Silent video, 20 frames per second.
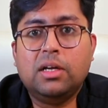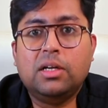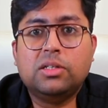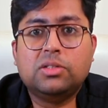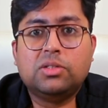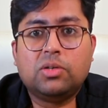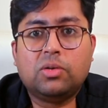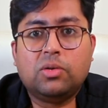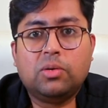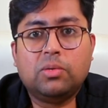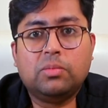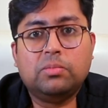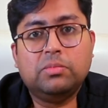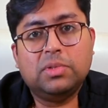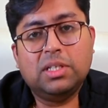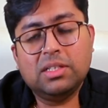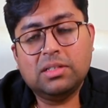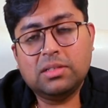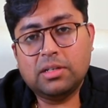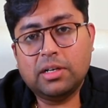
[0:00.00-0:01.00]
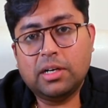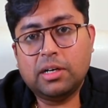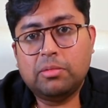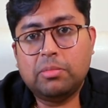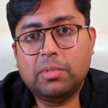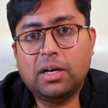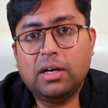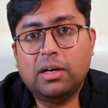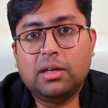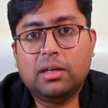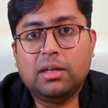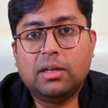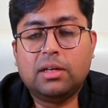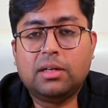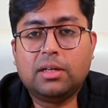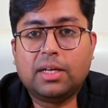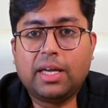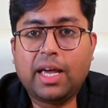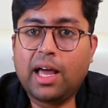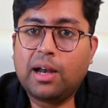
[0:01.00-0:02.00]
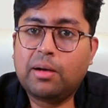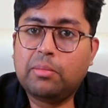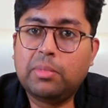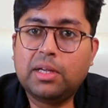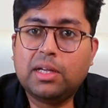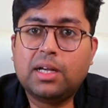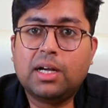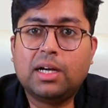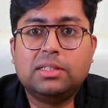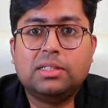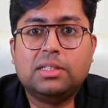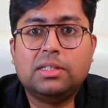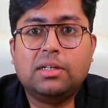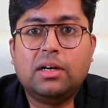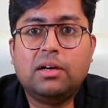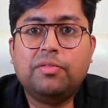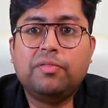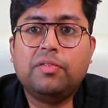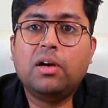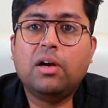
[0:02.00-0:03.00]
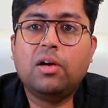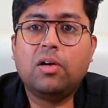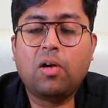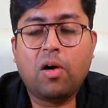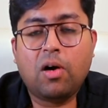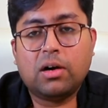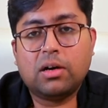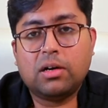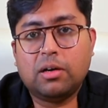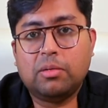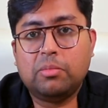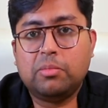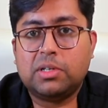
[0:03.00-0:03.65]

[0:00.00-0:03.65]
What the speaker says: So this treatment can be considered for long-term